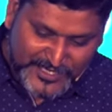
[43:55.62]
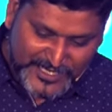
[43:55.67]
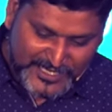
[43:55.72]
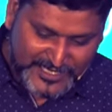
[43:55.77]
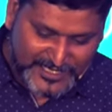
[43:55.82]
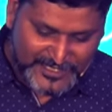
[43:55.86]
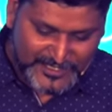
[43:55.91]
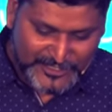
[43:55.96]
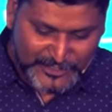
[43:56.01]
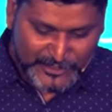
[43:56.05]
to
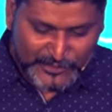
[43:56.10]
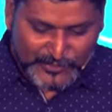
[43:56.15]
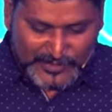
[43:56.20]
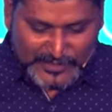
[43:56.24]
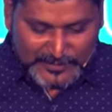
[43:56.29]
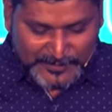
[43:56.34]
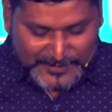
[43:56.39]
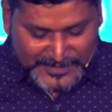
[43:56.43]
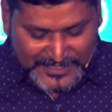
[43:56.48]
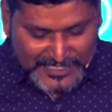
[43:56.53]
pray,
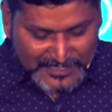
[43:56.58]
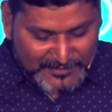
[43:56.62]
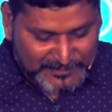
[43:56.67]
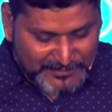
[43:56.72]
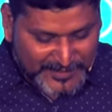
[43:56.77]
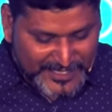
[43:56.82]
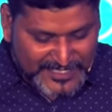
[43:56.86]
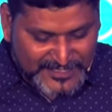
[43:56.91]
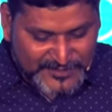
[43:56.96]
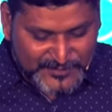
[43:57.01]
Your will be
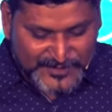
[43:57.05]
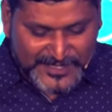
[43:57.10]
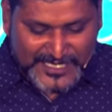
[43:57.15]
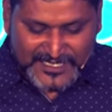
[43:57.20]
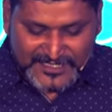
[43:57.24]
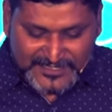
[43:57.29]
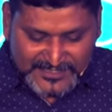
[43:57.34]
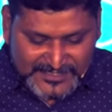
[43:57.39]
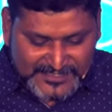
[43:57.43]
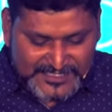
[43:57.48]
done
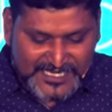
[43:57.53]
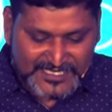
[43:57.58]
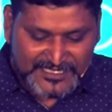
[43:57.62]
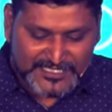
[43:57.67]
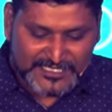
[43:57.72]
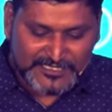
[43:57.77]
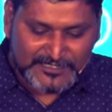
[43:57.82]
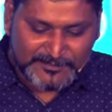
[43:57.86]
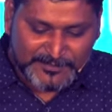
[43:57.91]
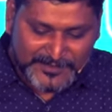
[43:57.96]
means we
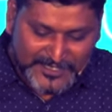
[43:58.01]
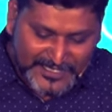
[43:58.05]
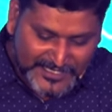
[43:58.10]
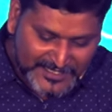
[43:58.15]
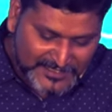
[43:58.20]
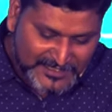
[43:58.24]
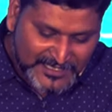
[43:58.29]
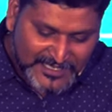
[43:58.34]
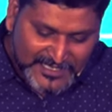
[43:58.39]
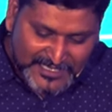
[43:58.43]
understand that the
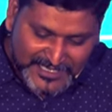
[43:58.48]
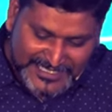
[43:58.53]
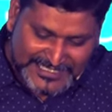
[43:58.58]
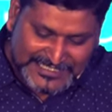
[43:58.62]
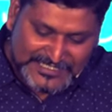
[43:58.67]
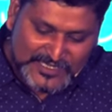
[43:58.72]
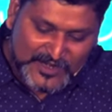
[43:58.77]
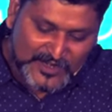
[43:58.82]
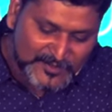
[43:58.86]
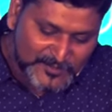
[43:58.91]
prayer
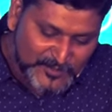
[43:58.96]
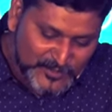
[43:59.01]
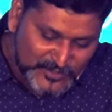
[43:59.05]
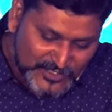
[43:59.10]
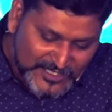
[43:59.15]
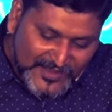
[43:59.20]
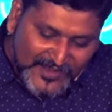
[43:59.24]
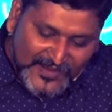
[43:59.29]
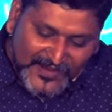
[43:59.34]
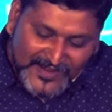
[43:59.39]
is not
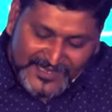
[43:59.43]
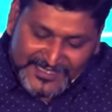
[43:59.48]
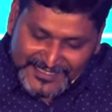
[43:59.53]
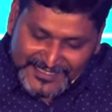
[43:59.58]
about